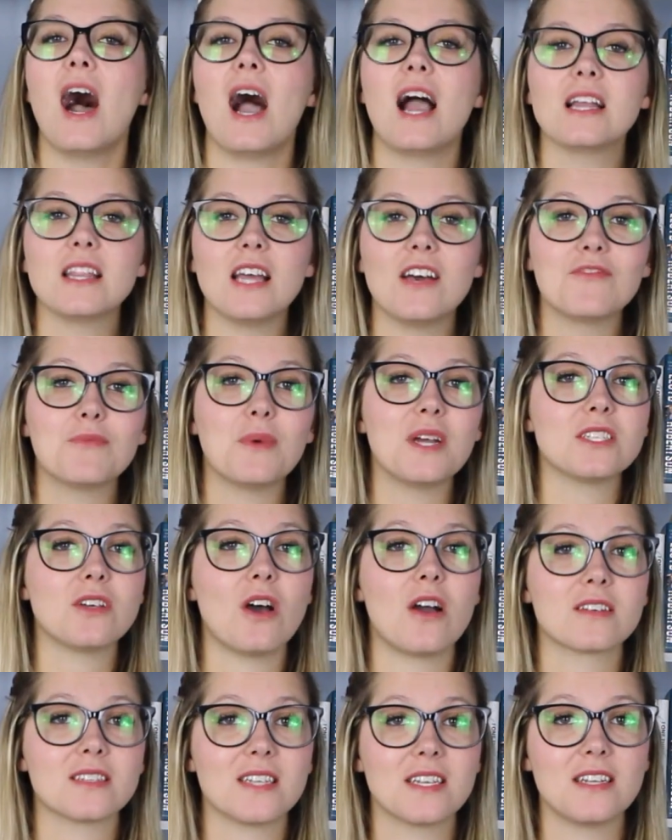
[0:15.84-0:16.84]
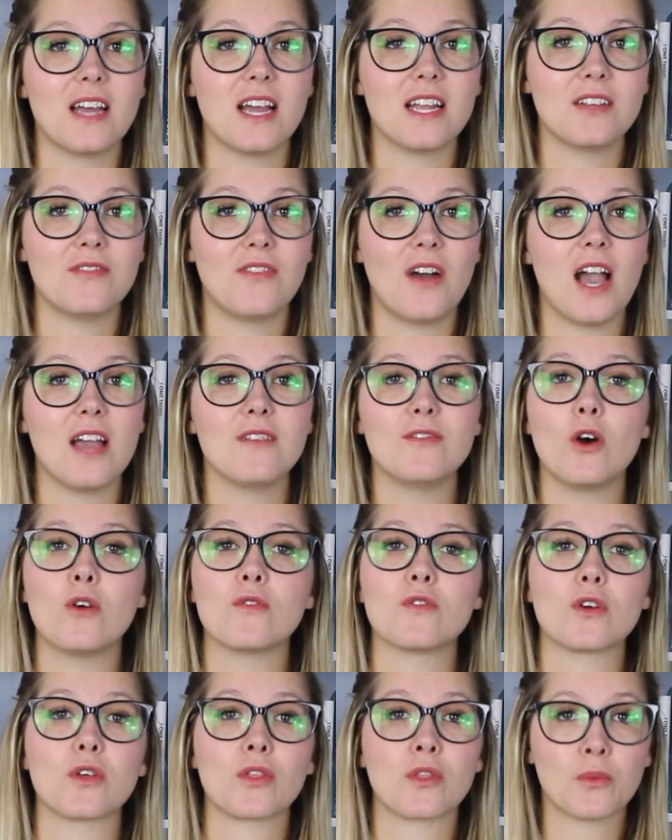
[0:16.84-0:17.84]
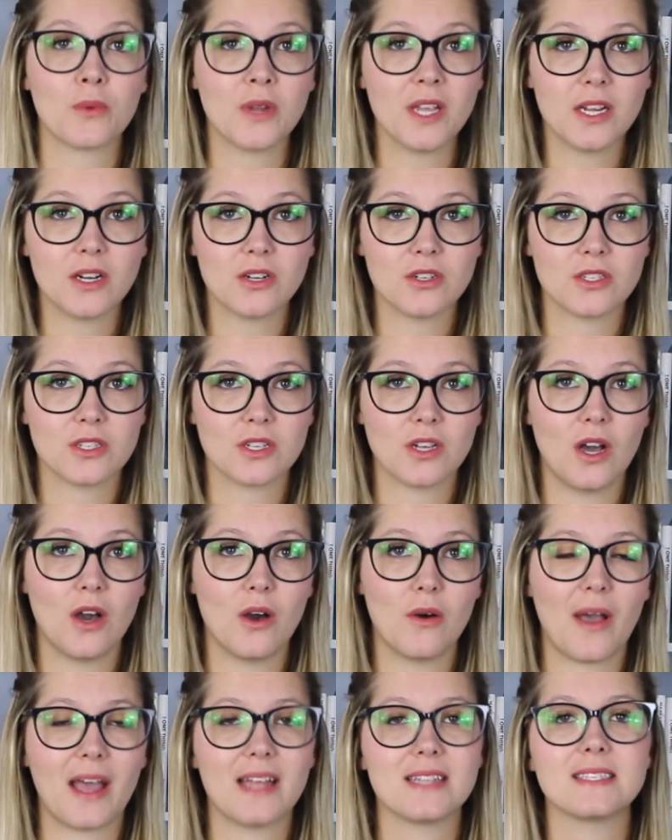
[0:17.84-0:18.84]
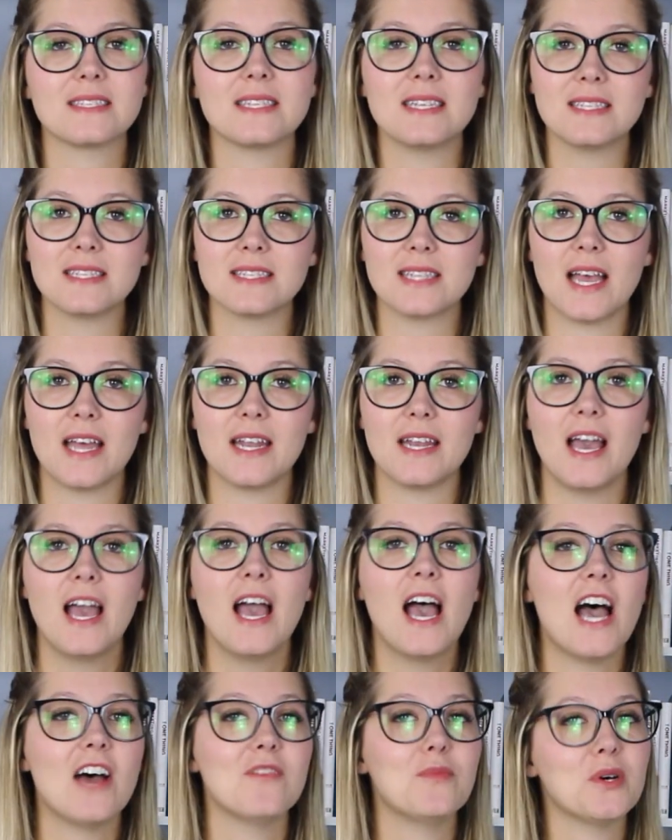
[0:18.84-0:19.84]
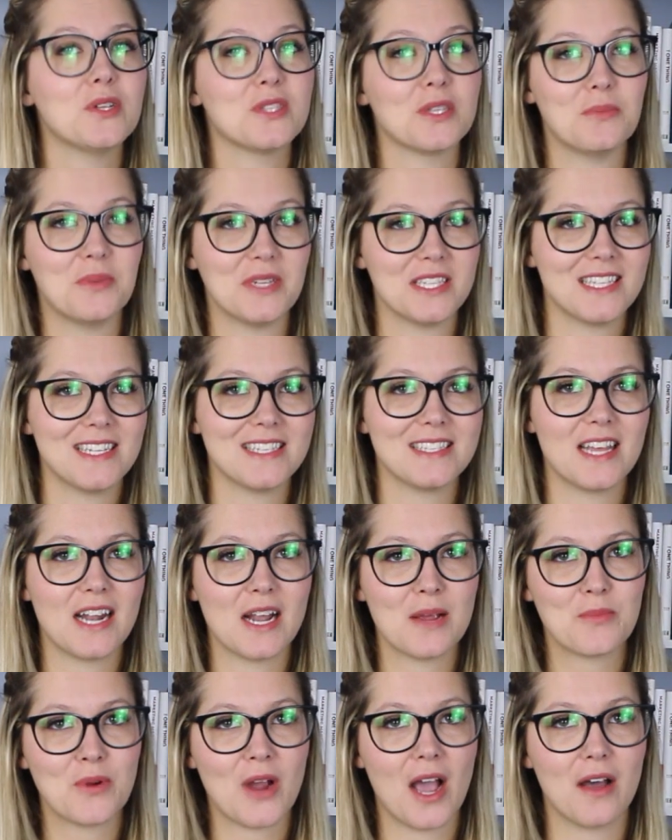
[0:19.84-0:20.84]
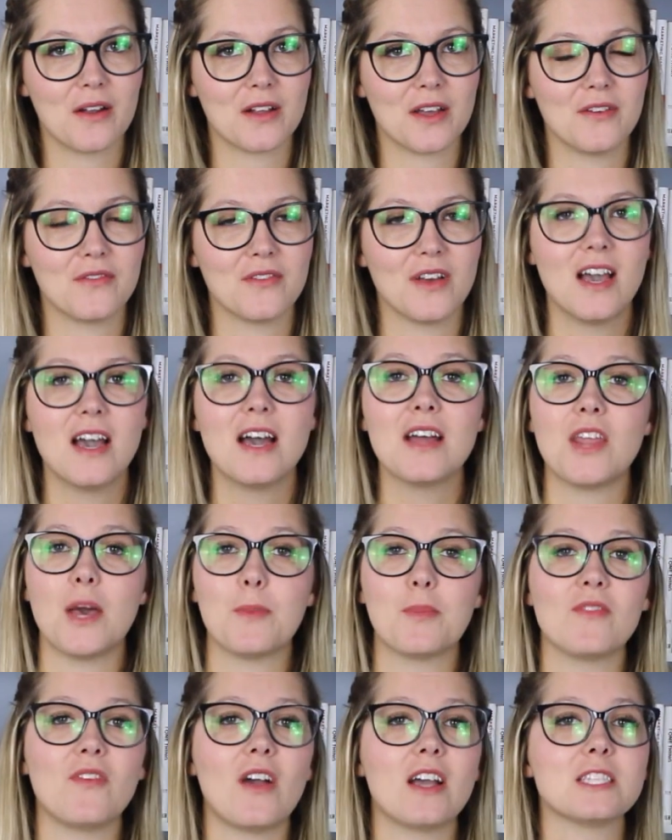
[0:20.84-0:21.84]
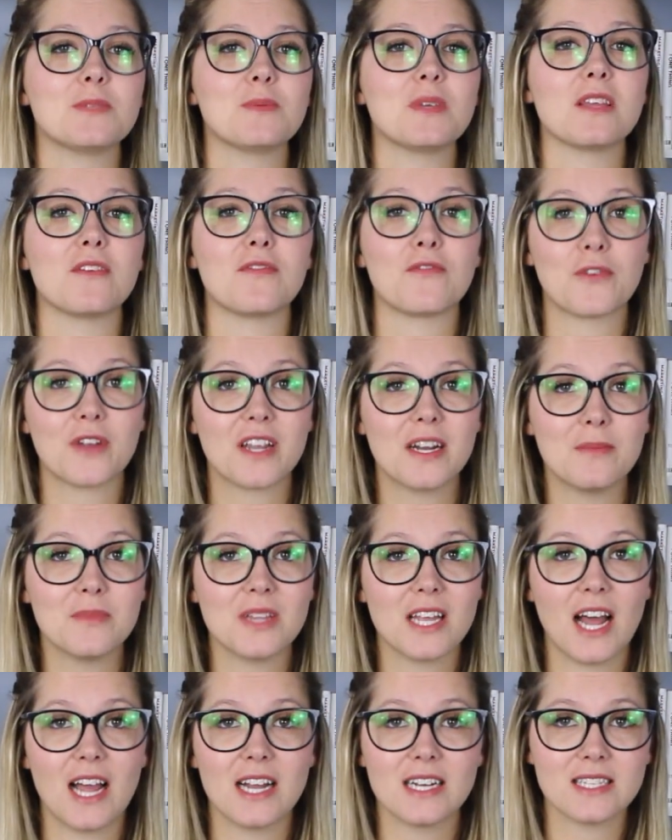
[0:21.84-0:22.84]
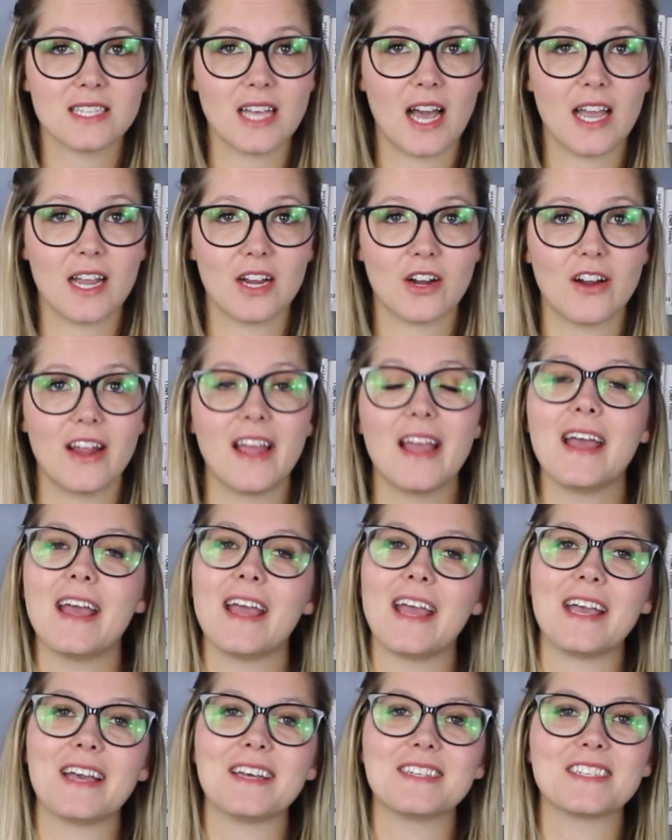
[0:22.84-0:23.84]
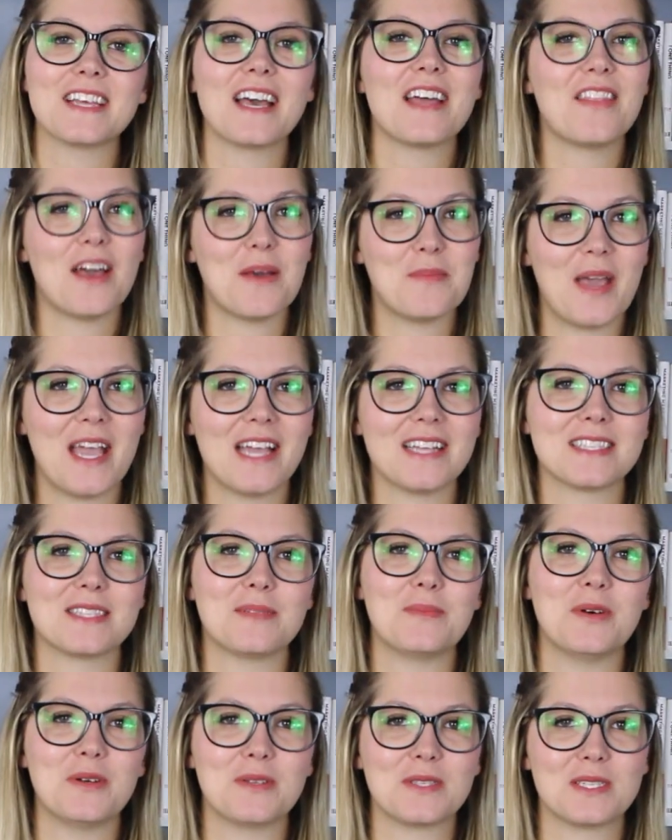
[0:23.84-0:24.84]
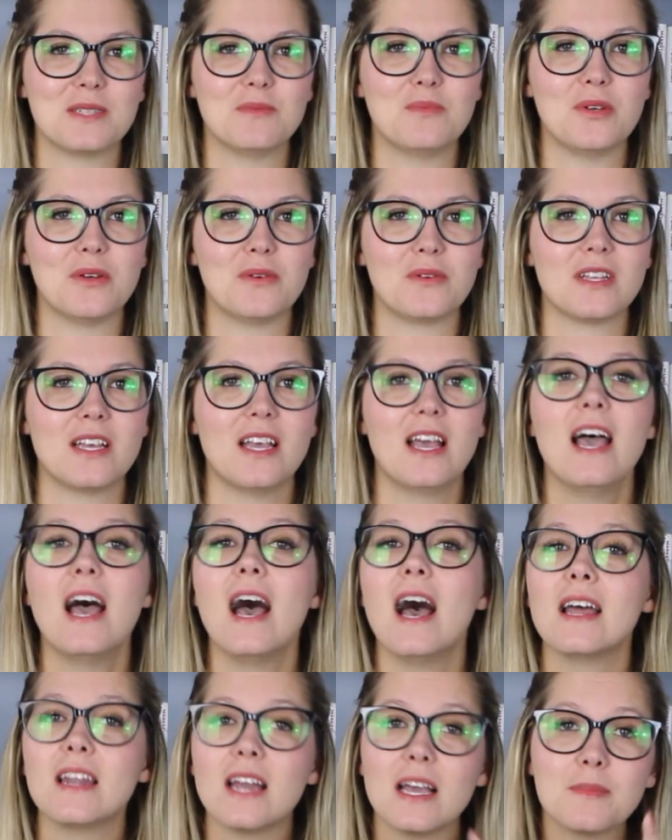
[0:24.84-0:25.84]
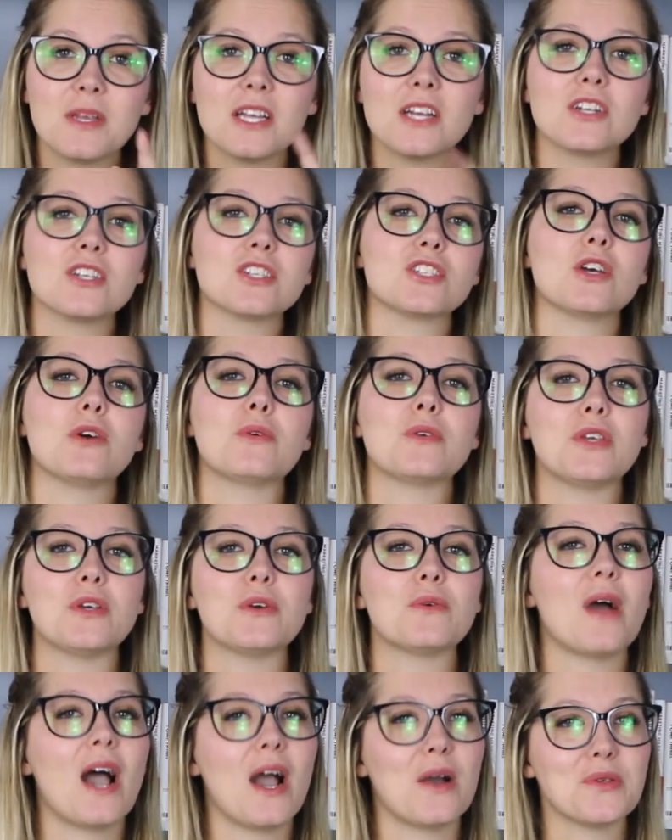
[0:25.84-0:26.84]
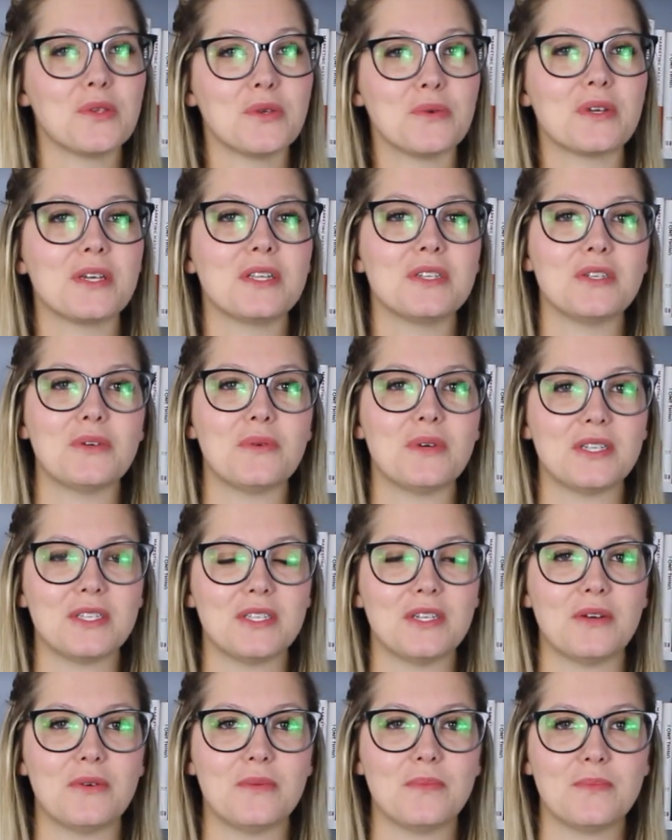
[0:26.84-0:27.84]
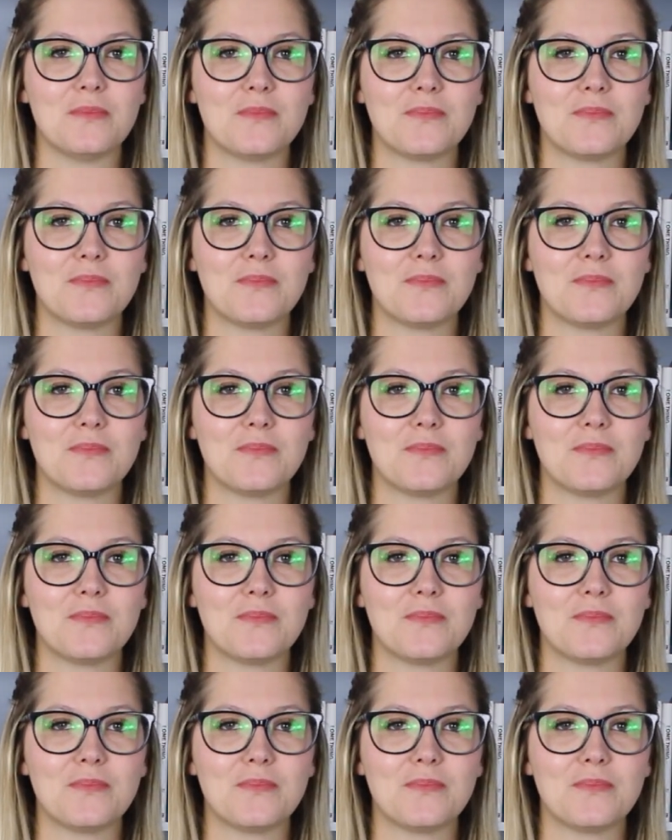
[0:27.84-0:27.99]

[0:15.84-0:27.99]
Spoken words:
I left my toxic 9-to-5 over 3 years ago, and since then have built a business that I'm proud of, that provides me the freedom that I desire, and that pays the bills to boot. And I'm here to show you how you can do it too.